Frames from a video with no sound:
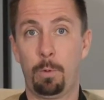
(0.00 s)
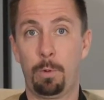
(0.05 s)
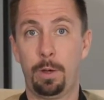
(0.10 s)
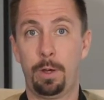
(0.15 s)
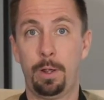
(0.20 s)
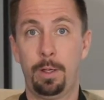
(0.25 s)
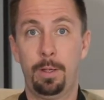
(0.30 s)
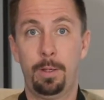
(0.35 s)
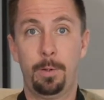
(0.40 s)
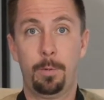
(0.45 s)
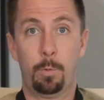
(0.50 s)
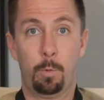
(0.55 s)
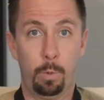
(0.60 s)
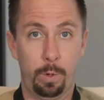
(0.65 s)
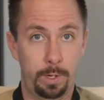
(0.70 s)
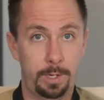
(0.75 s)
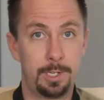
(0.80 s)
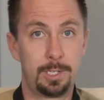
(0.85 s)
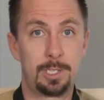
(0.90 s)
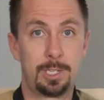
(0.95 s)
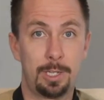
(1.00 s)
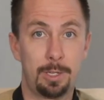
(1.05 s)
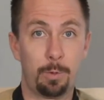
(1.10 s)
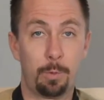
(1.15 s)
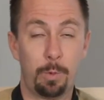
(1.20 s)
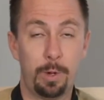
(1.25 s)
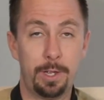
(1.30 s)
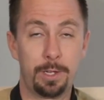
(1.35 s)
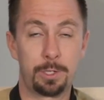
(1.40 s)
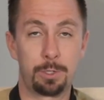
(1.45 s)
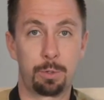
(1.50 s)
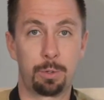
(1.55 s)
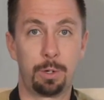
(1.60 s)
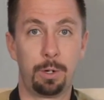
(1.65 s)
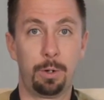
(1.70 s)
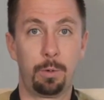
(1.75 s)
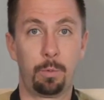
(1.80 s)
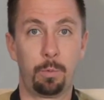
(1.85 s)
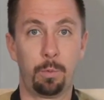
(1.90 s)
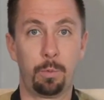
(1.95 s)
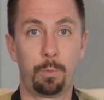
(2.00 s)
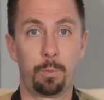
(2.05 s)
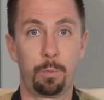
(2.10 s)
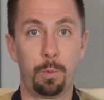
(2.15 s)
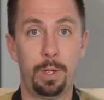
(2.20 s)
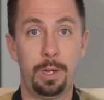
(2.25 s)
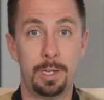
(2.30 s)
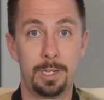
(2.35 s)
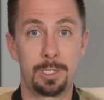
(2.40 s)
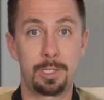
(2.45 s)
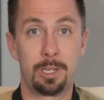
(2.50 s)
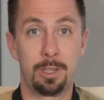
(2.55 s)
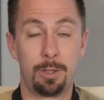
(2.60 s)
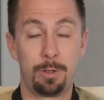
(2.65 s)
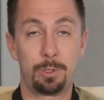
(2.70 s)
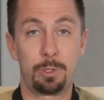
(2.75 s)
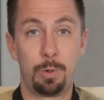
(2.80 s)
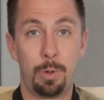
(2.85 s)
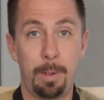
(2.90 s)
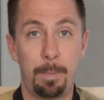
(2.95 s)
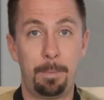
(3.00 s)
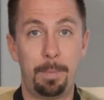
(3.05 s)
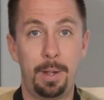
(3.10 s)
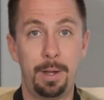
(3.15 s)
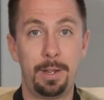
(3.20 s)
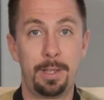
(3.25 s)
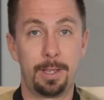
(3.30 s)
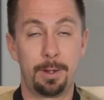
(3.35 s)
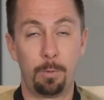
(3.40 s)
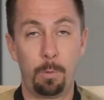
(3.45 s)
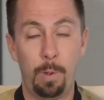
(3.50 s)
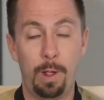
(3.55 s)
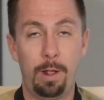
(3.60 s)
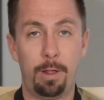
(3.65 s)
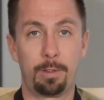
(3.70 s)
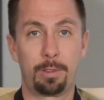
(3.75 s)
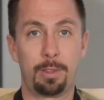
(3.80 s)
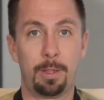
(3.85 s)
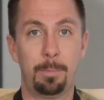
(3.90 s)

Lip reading: We're going to witness to the rich. We're going to witness to those who have money and wealth,